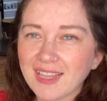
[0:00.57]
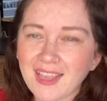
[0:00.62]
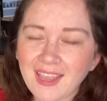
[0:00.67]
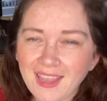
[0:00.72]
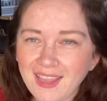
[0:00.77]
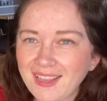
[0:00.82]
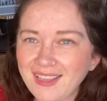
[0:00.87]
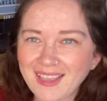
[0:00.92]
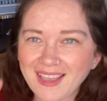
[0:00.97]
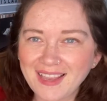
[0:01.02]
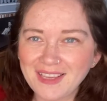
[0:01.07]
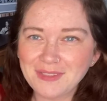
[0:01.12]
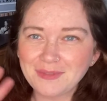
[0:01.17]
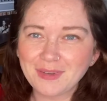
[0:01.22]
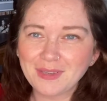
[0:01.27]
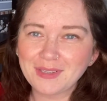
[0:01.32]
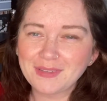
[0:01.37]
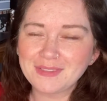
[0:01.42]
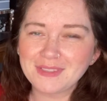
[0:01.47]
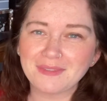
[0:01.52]
Hey guys,
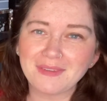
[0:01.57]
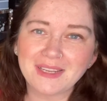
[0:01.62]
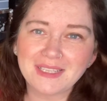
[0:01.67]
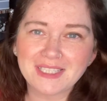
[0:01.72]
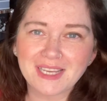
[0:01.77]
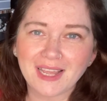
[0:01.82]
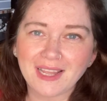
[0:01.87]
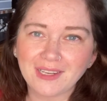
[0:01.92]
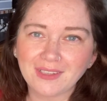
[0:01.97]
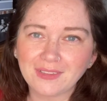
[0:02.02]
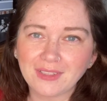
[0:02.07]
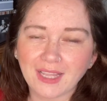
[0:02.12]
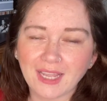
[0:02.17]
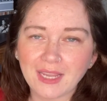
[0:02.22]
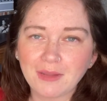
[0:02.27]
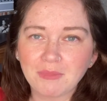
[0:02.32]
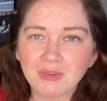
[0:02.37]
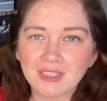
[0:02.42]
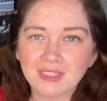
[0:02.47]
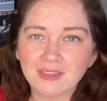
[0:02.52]
welcome to my channel. I
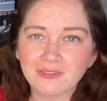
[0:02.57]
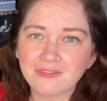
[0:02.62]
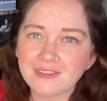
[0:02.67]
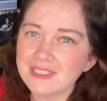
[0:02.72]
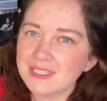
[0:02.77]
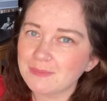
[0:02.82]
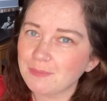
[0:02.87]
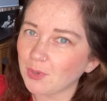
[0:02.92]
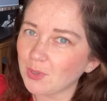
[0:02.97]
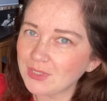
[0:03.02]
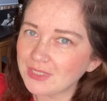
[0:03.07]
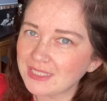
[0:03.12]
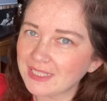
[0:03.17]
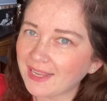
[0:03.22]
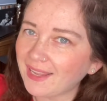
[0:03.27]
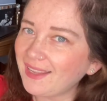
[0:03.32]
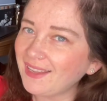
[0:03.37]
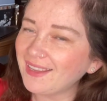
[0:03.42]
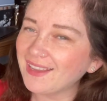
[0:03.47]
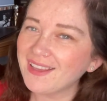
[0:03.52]
am in a different spot
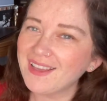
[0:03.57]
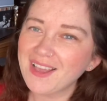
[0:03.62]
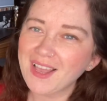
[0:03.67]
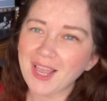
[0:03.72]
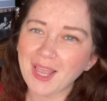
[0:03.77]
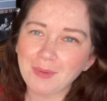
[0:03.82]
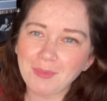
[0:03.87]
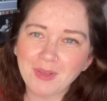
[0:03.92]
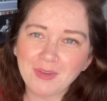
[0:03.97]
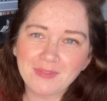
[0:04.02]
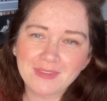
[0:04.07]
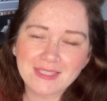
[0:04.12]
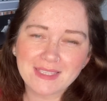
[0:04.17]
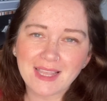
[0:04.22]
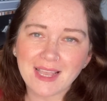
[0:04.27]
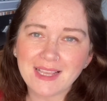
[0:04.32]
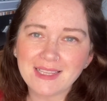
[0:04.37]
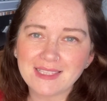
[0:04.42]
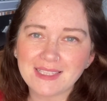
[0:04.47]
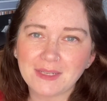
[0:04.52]
today. I'm
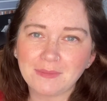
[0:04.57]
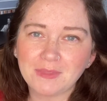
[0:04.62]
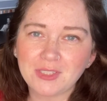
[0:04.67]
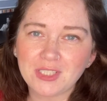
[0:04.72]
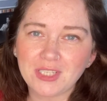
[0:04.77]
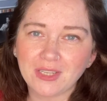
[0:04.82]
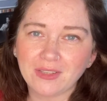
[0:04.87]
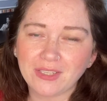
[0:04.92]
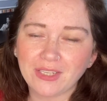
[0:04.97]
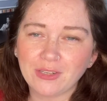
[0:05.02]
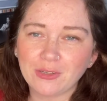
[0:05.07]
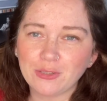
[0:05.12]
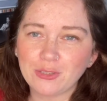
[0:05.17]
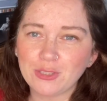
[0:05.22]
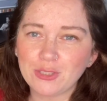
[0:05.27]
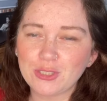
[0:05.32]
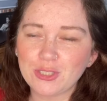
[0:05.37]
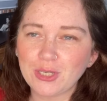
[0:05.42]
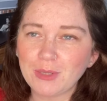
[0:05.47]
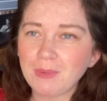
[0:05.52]
Elvislass and I'm Michelle here on
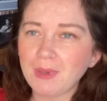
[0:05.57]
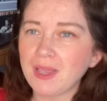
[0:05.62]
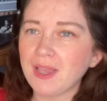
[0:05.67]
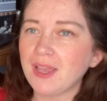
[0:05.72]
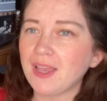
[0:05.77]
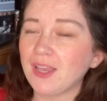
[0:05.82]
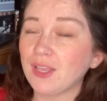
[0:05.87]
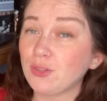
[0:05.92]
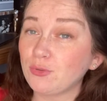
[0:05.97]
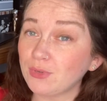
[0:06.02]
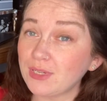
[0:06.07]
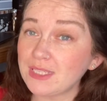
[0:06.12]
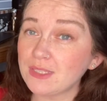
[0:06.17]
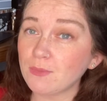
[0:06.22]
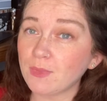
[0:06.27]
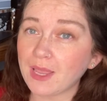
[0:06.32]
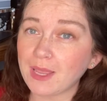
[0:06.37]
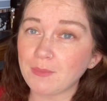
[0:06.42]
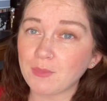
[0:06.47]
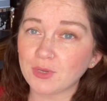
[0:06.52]
YouTube. And the reason
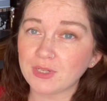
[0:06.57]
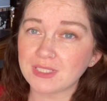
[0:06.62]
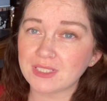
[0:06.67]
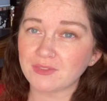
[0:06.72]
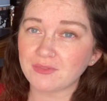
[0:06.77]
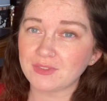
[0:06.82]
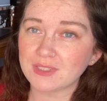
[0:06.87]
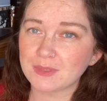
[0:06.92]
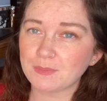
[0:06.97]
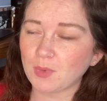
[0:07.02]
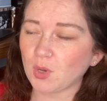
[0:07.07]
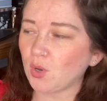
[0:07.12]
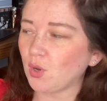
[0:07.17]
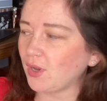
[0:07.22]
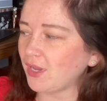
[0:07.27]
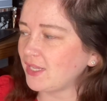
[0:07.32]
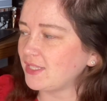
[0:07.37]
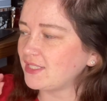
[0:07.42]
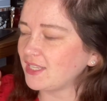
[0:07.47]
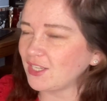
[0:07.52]
why I'm on a different spot
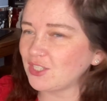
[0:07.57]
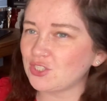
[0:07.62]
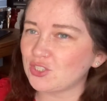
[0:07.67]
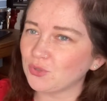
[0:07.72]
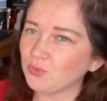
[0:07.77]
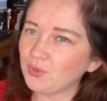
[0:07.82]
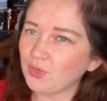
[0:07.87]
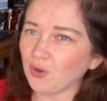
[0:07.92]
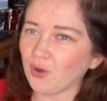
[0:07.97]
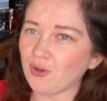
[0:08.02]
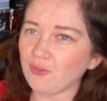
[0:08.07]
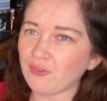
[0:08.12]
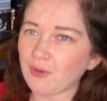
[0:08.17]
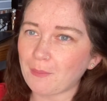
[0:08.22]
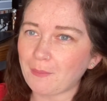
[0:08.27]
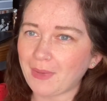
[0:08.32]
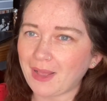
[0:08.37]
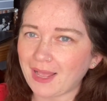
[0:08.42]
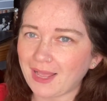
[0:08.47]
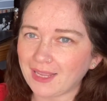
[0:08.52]
is showing off
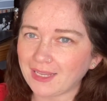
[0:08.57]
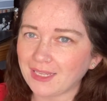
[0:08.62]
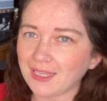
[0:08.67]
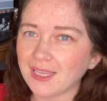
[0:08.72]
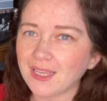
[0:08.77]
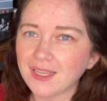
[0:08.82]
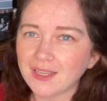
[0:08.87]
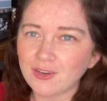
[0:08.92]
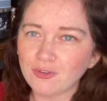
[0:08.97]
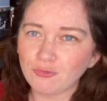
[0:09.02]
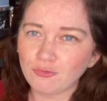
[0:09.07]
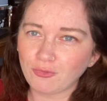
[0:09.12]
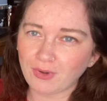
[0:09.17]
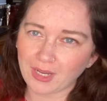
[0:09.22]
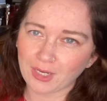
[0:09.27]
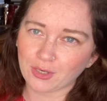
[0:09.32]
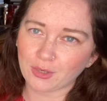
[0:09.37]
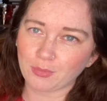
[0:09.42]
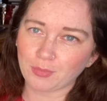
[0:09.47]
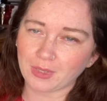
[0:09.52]
my
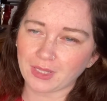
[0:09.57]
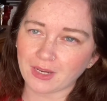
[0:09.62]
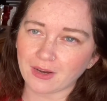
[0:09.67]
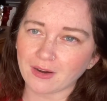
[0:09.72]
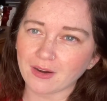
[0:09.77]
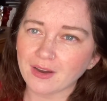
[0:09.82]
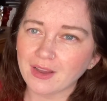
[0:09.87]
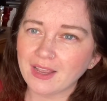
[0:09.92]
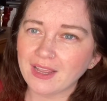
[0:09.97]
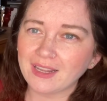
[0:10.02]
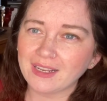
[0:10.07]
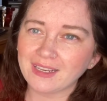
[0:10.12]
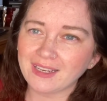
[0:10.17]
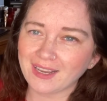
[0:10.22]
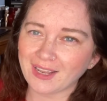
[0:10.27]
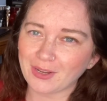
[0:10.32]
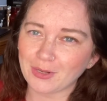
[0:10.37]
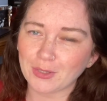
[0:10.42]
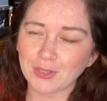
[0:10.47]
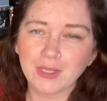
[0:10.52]
record player.
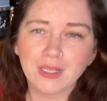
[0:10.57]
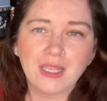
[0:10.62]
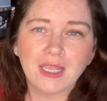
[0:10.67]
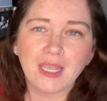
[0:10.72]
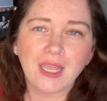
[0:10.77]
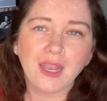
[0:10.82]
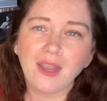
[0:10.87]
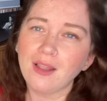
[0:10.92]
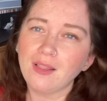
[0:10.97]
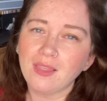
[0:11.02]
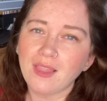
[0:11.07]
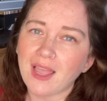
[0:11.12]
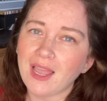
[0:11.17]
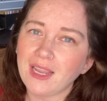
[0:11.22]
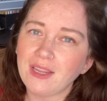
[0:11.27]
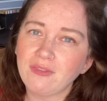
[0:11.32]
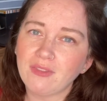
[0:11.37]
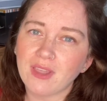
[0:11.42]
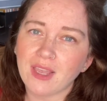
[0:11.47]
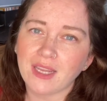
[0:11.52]
Now, in a
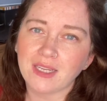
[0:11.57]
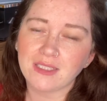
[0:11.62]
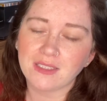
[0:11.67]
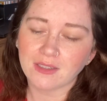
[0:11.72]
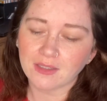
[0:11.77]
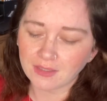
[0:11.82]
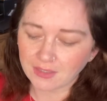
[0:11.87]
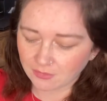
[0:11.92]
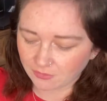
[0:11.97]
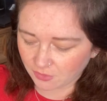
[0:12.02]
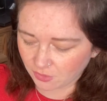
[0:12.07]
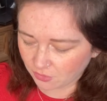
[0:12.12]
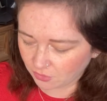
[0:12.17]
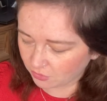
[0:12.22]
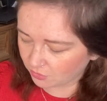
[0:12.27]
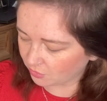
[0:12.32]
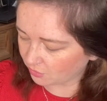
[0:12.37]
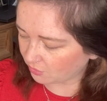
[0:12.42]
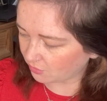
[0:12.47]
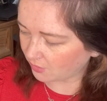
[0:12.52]
live that I done, if
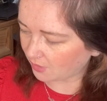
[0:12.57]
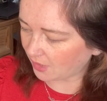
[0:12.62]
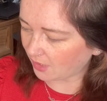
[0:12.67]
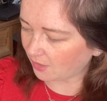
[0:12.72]
you